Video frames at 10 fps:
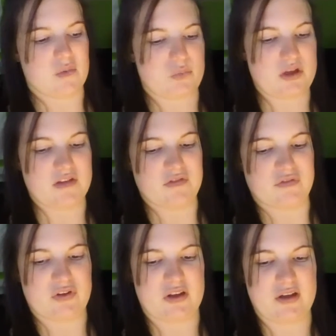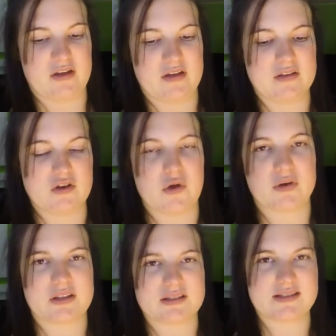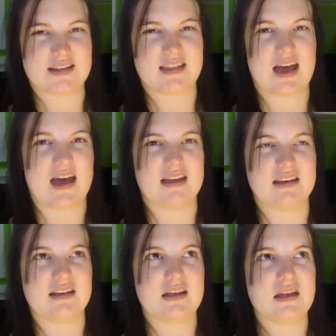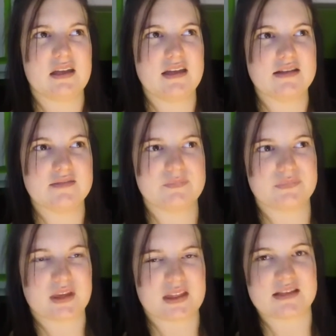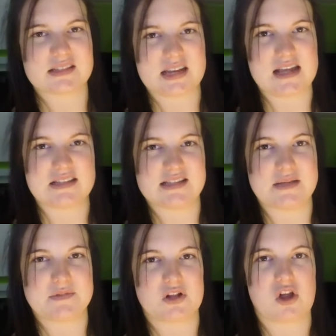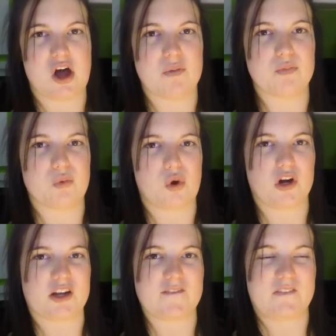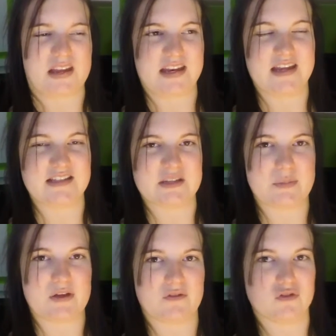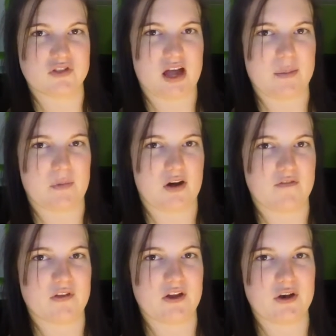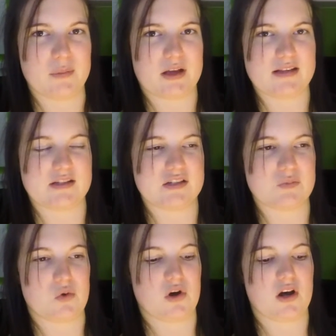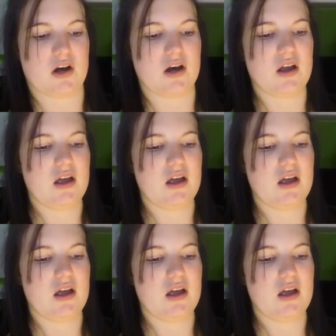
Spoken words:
We've noticed that in the States it seems a lot more convenient to be a full-time RVer because there's more